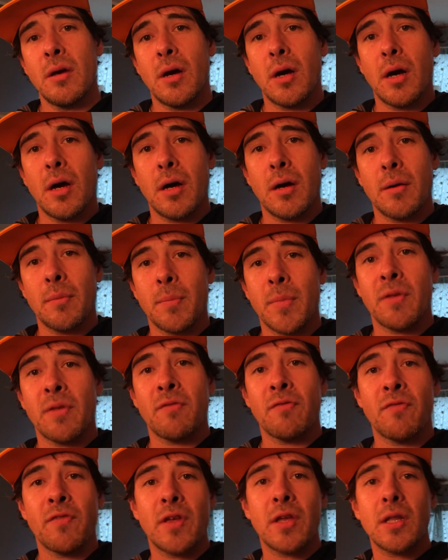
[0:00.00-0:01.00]
um, and
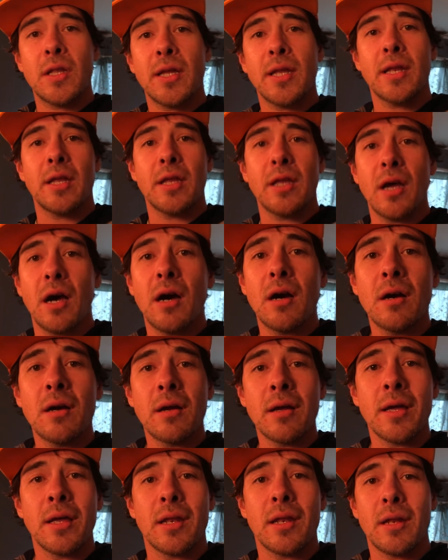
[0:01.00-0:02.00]
feeling
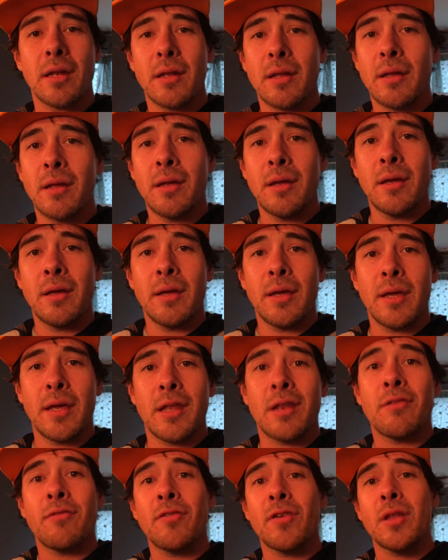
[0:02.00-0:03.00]
young and
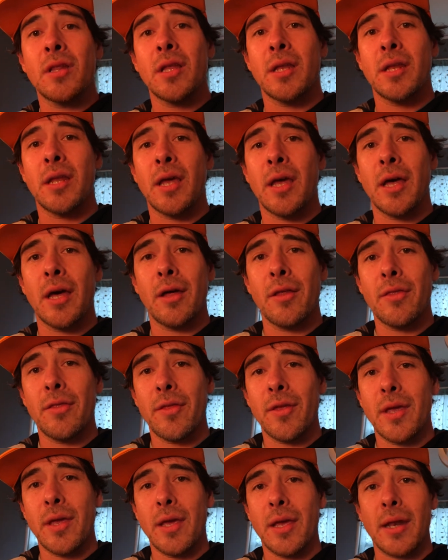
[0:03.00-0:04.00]
and feeling
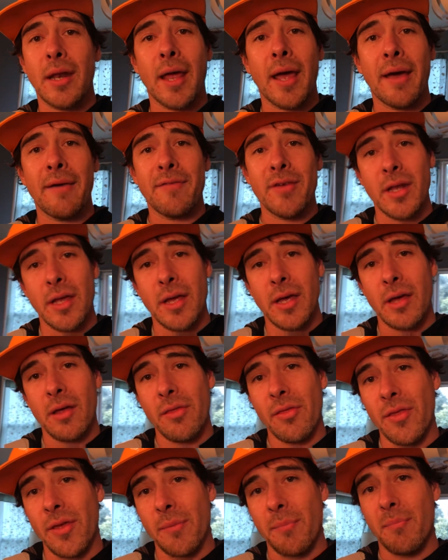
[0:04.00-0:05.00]
healthy and having a
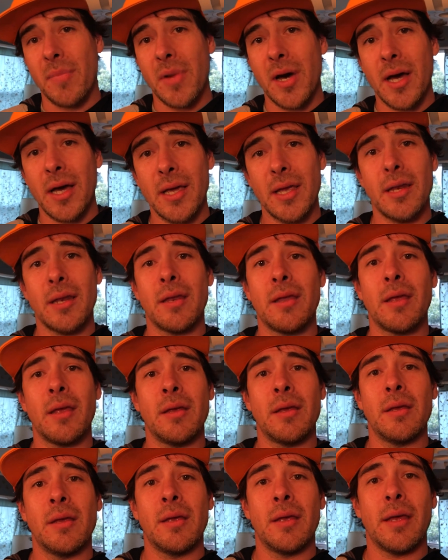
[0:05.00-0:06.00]
healthy mind,
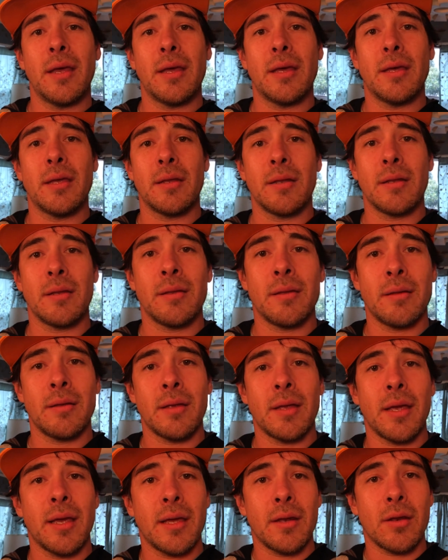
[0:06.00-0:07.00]
and
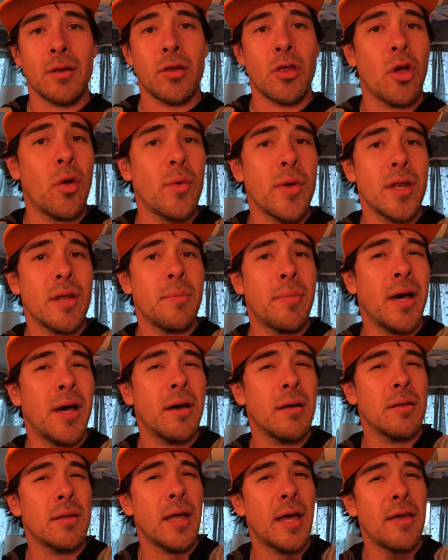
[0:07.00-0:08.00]
and going
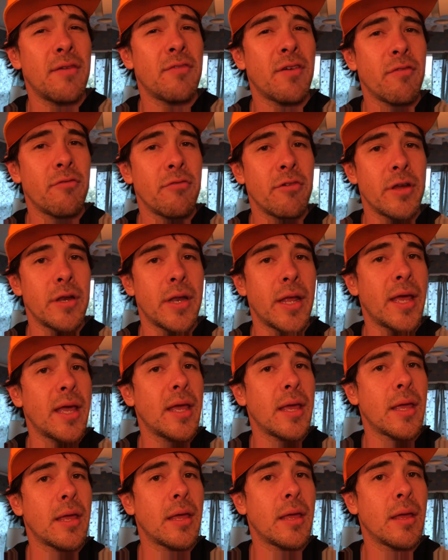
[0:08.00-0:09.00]
about life every
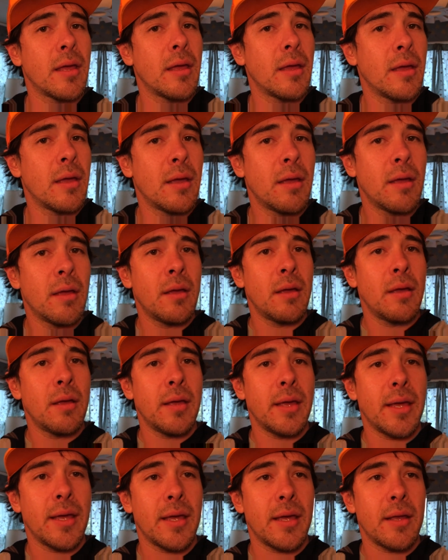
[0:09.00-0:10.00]
day
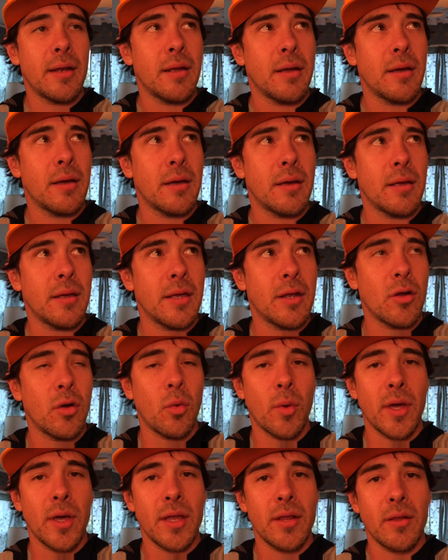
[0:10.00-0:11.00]
in a, in a
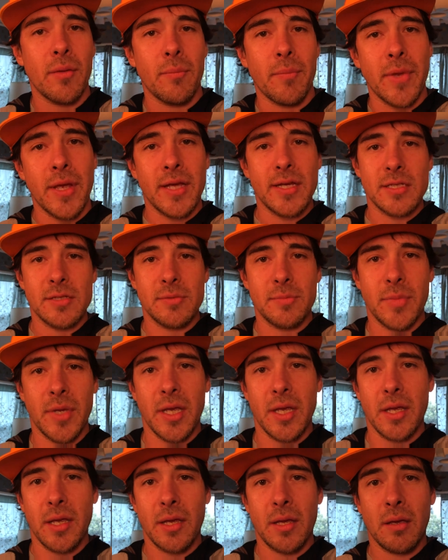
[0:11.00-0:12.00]
way that makes
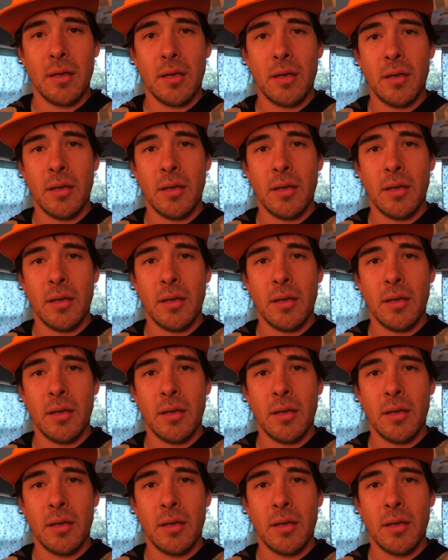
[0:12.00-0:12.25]
me